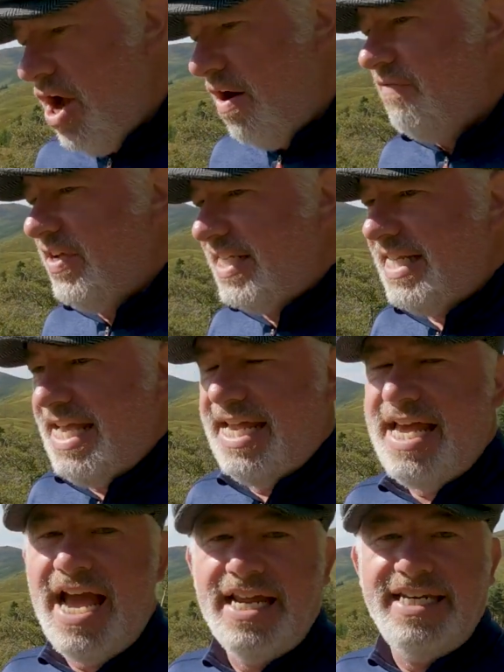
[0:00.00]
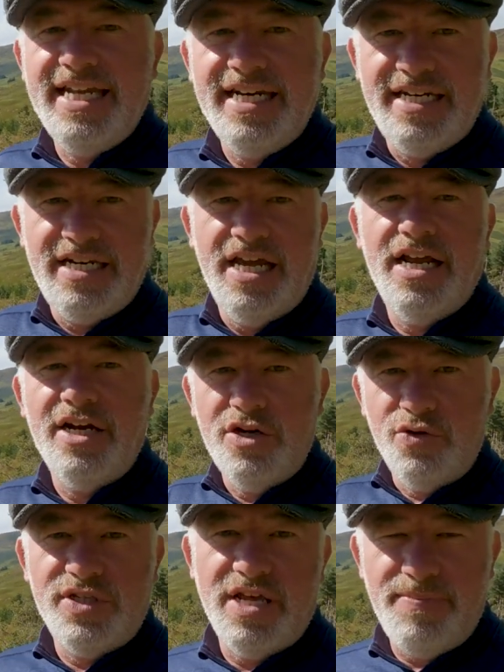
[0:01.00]
Obviously, I did
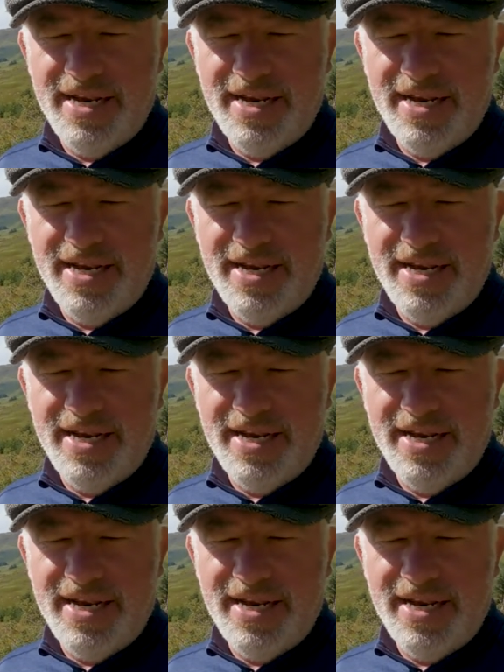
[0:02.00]
lose the